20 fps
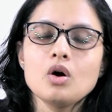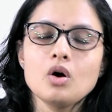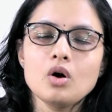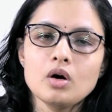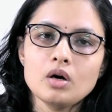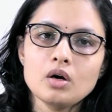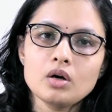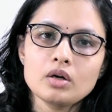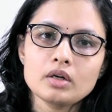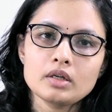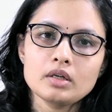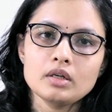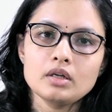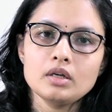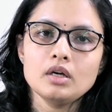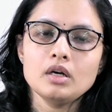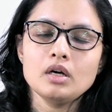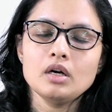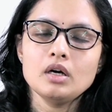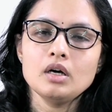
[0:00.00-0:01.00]

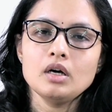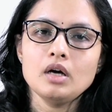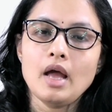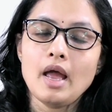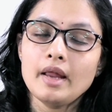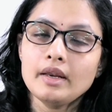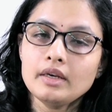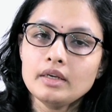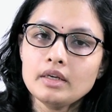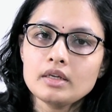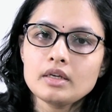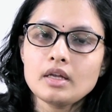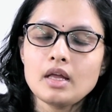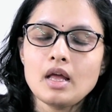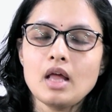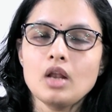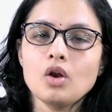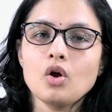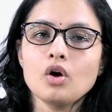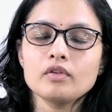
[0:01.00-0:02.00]
and
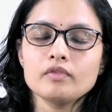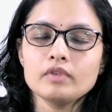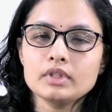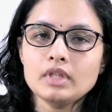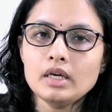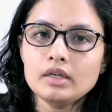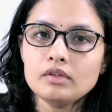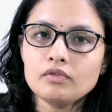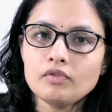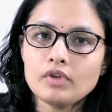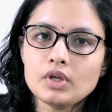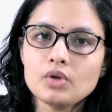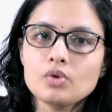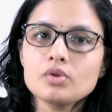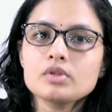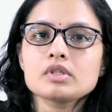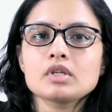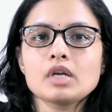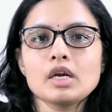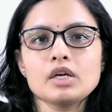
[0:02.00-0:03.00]
along with that we
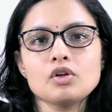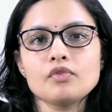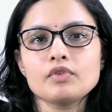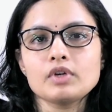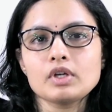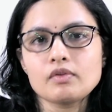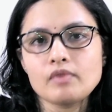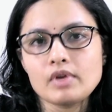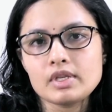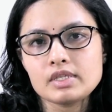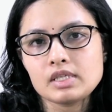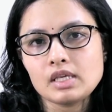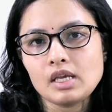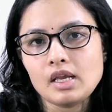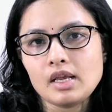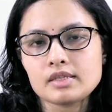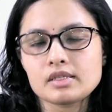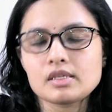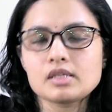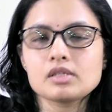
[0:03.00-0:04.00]
use radio
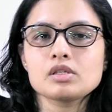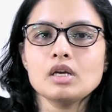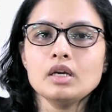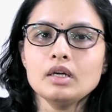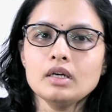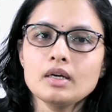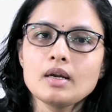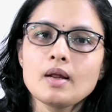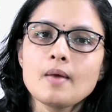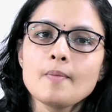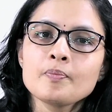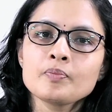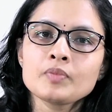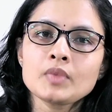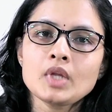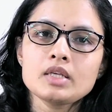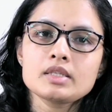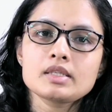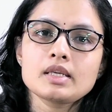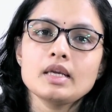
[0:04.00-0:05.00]
frequency assisted
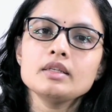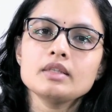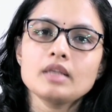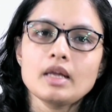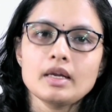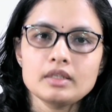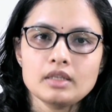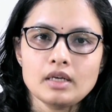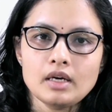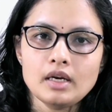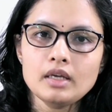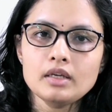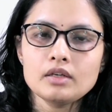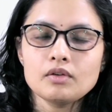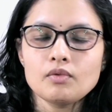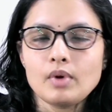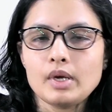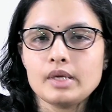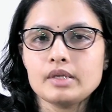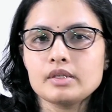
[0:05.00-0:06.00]
skin tightening
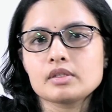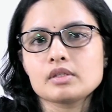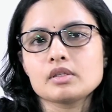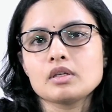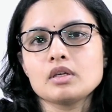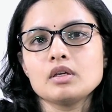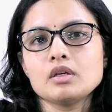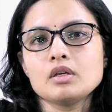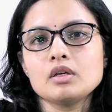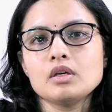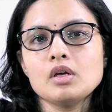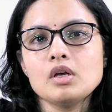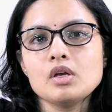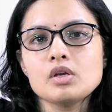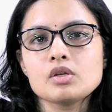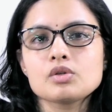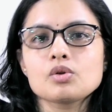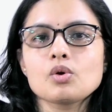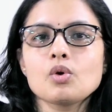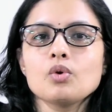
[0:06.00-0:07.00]
device.
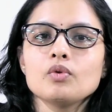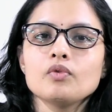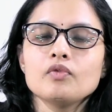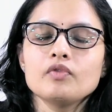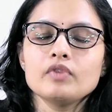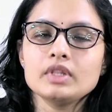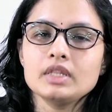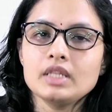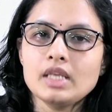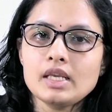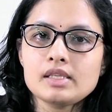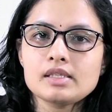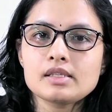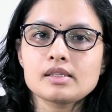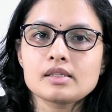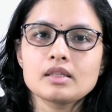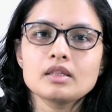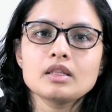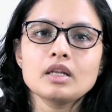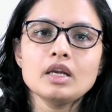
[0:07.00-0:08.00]
So, with
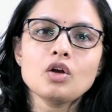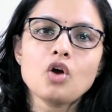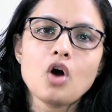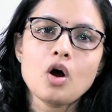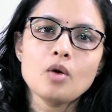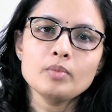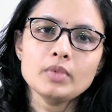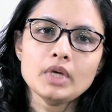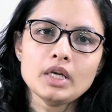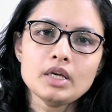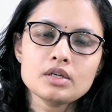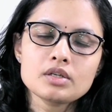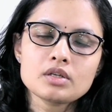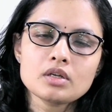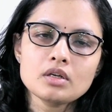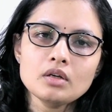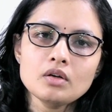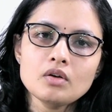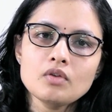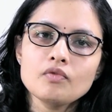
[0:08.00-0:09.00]
these three
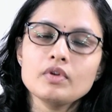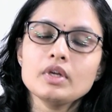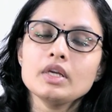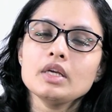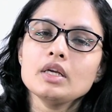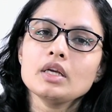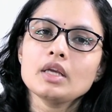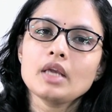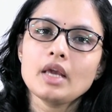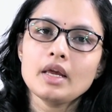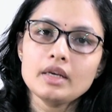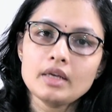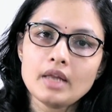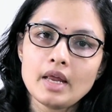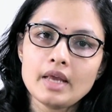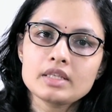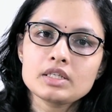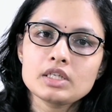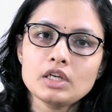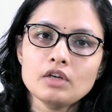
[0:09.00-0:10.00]
combination we can
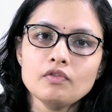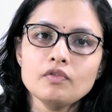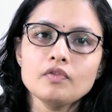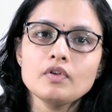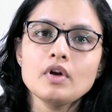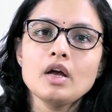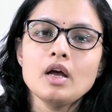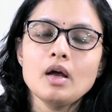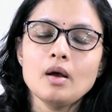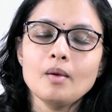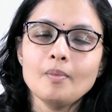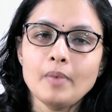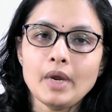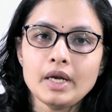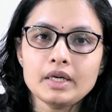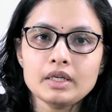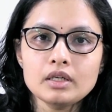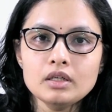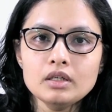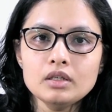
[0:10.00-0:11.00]
achieve a
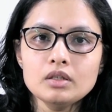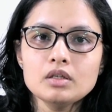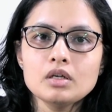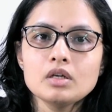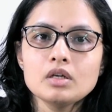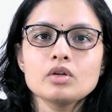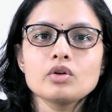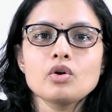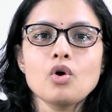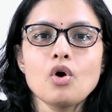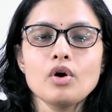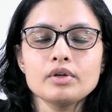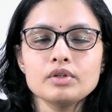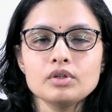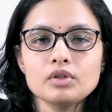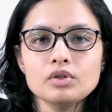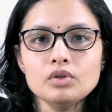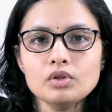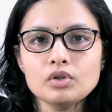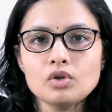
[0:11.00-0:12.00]
better
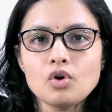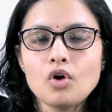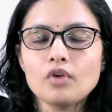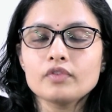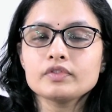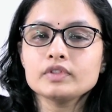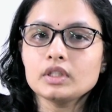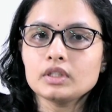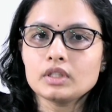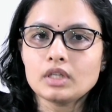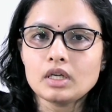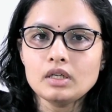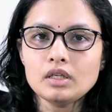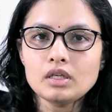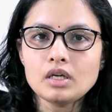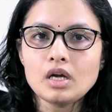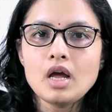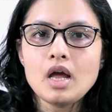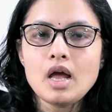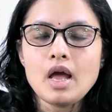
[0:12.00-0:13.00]
contour of the
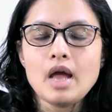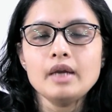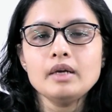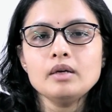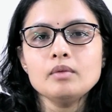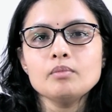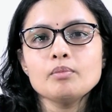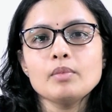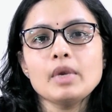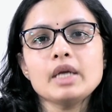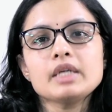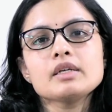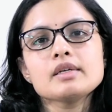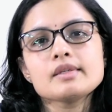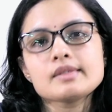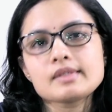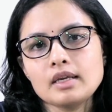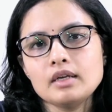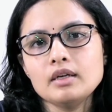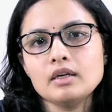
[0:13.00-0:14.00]
trunk and
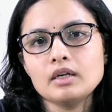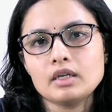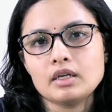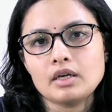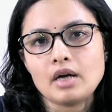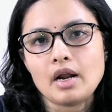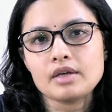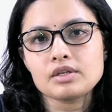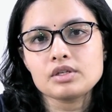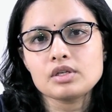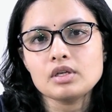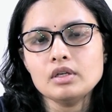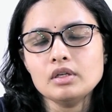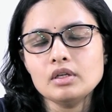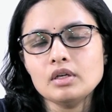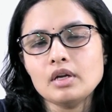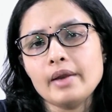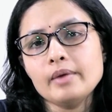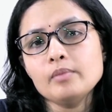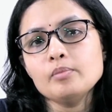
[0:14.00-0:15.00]
better skin retraction
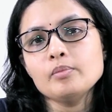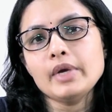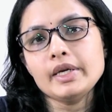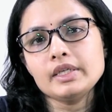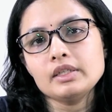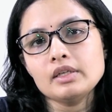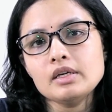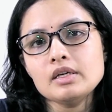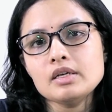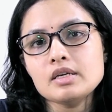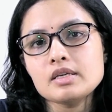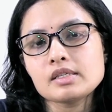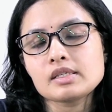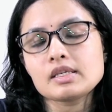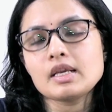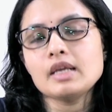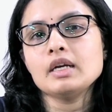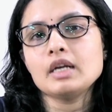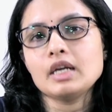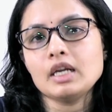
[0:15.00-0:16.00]
and better
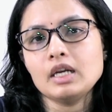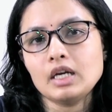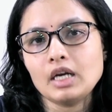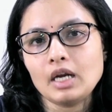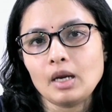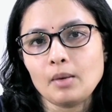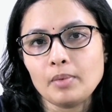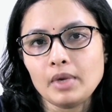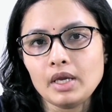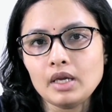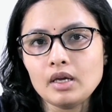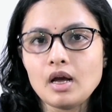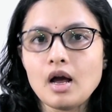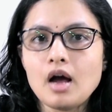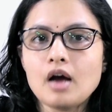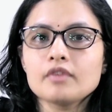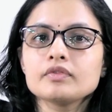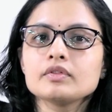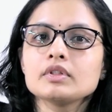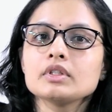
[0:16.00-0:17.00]
skin redraping
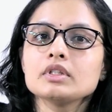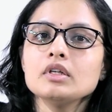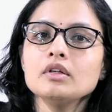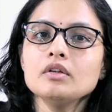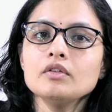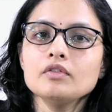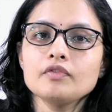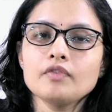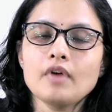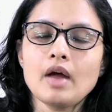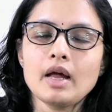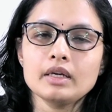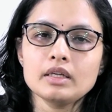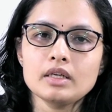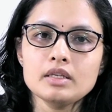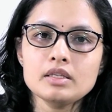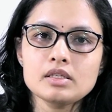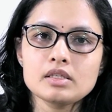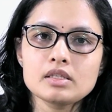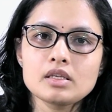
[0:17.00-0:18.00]
after the fat
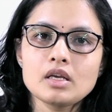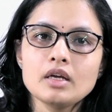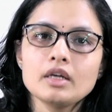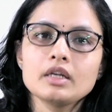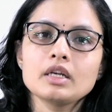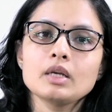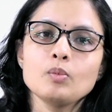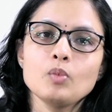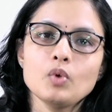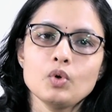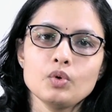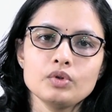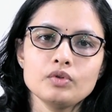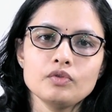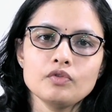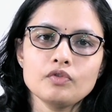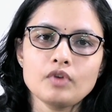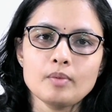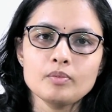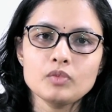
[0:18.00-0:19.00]
is removed
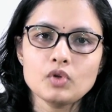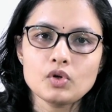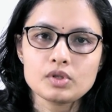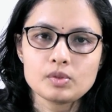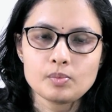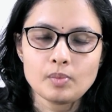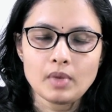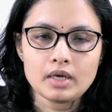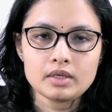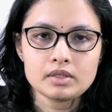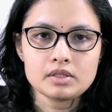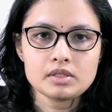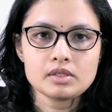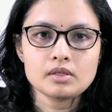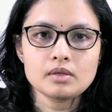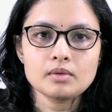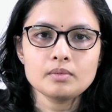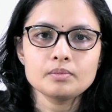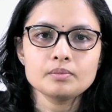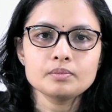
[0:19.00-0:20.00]
from those parts.